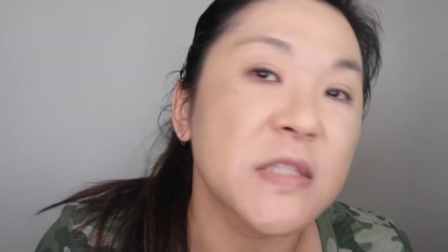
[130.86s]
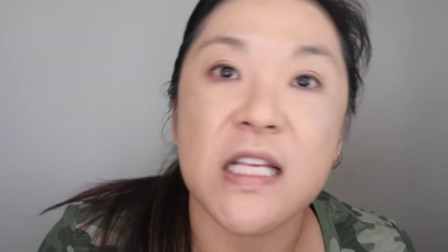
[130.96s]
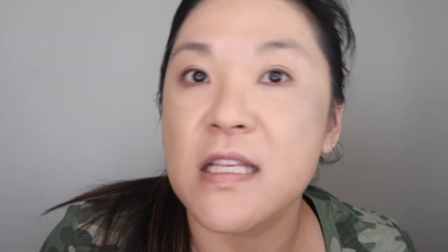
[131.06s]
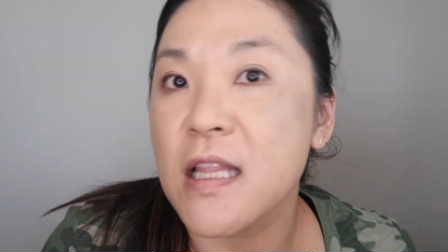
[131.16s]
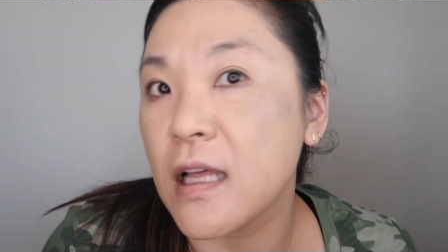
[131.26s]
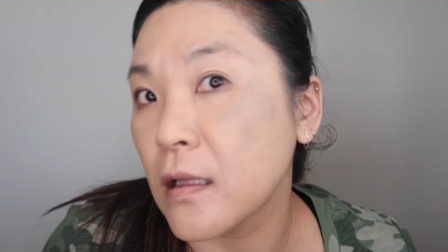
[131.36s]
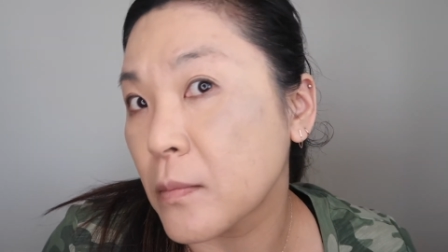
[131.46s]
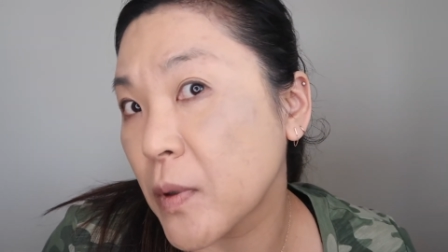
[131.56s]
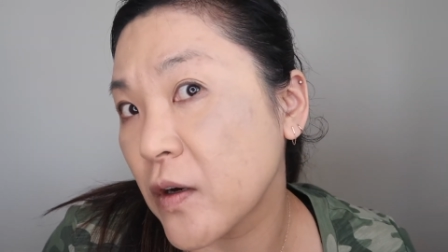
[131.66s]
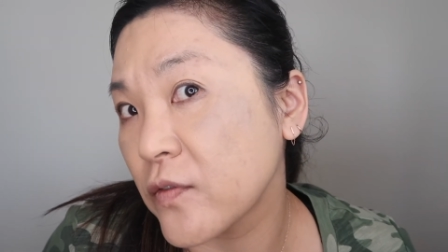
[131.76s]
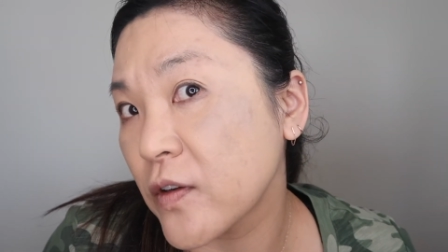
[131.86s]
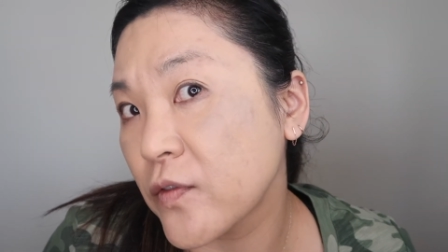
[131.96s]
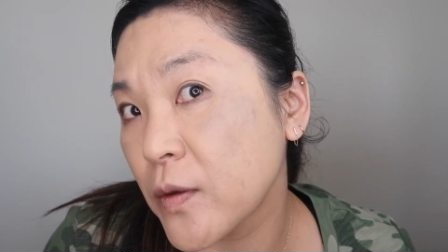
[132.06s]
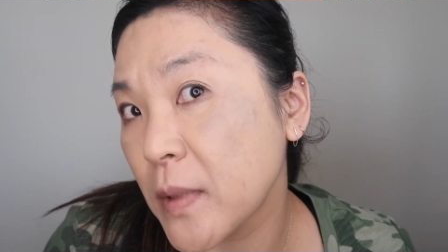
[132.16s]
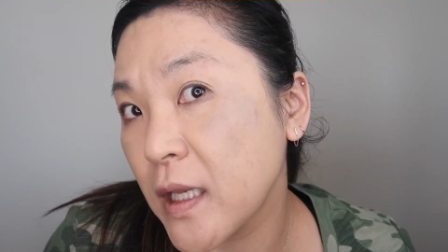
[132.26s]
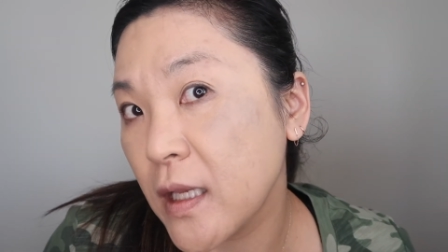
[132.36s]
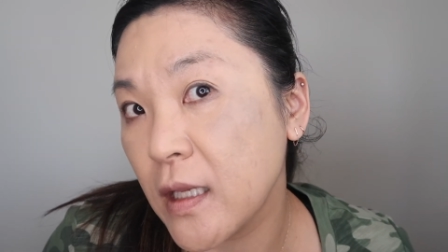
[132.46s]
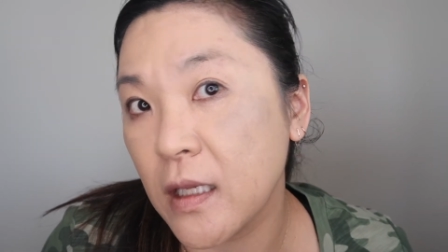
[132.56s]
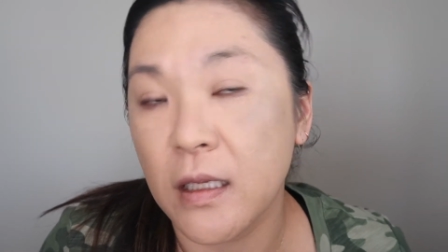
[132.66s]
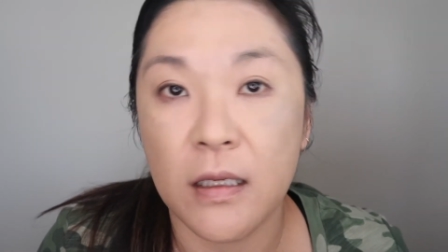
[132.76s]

Doesn't that look perfect for me?